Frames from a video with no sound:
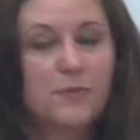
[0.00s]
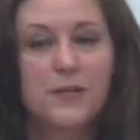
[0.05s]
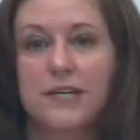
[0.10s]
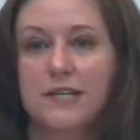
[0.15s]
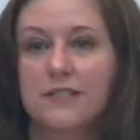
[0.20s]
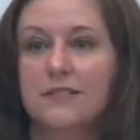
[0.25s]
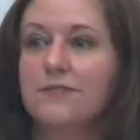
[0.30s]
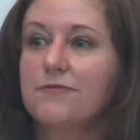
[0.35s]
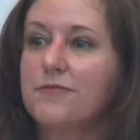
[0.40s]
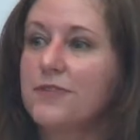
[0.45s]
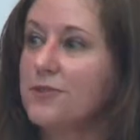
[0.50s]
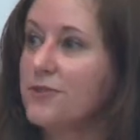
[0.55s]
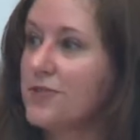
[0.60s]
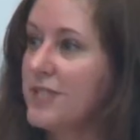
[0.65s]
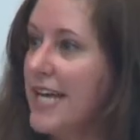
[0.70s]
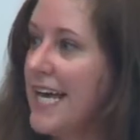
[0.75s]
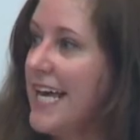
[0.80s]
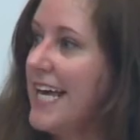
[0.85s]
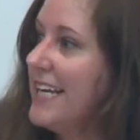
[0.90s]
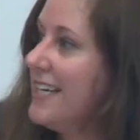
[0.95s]
because if there's
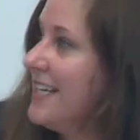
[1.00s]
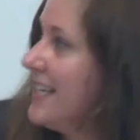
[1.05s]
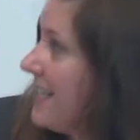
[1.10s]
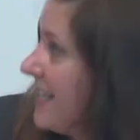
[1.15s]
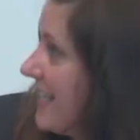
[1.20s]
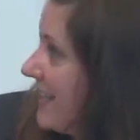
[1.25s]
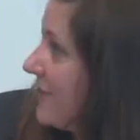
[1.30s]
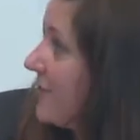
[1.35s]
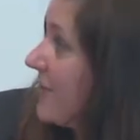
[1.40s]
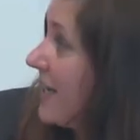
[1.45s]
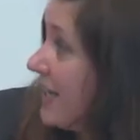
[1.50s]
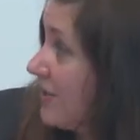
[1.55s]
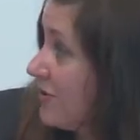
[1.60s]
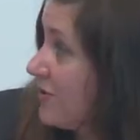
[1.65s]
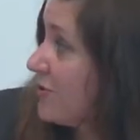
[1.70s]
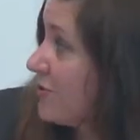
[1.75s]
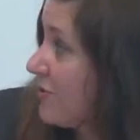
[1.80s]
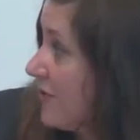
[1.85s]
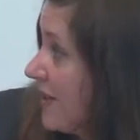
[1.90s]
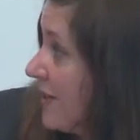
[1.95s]
any
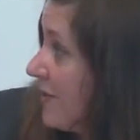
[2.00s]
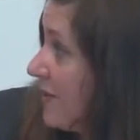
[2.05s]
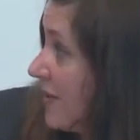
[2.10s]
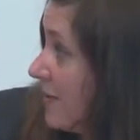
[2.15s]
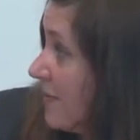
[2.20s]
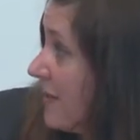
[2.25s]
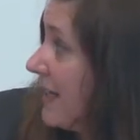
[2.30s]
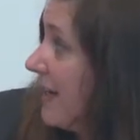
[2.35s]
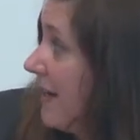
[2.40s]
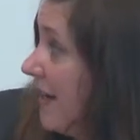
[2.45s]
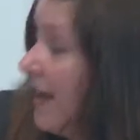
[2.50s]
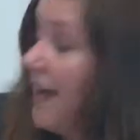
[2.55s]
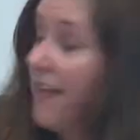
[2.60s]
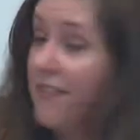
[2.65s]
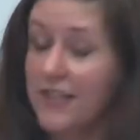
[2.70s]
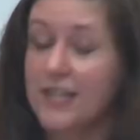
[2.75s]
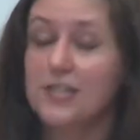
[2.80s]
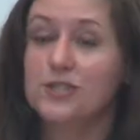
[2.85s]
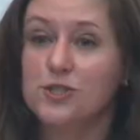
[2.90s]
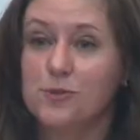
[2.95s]
international trade agreement
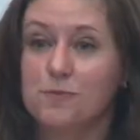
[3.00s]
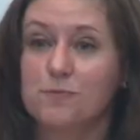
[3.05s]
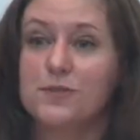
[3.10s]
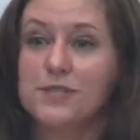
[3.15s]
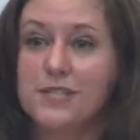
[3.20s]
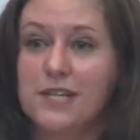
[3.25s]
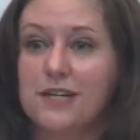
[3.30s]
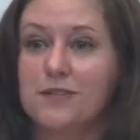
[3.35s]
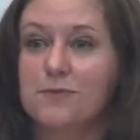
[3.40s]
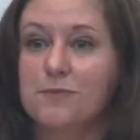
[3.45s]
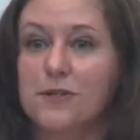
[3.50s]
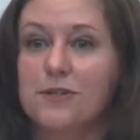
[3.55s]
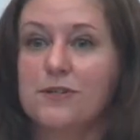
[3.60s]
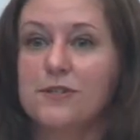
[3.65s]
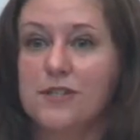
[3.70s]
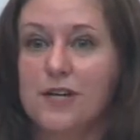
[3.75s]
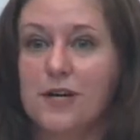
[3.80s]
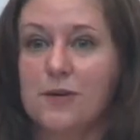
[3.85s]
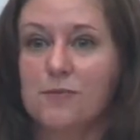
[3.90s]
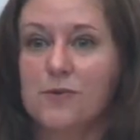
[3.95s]
that should protect
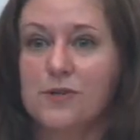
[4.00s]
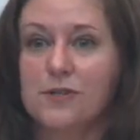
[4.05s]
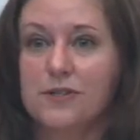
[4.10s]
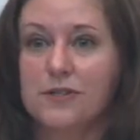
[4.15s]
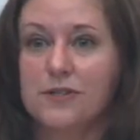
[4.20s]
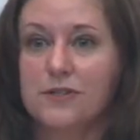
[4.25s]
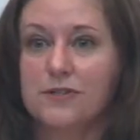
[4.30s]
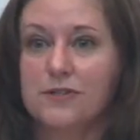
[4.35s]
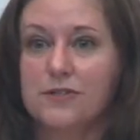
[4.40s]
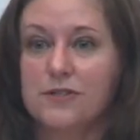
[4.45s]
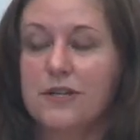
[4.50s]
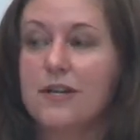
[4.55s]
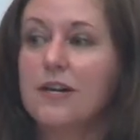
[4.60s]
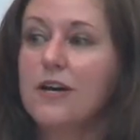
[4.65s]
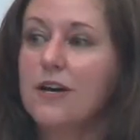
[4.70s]
maritime workers,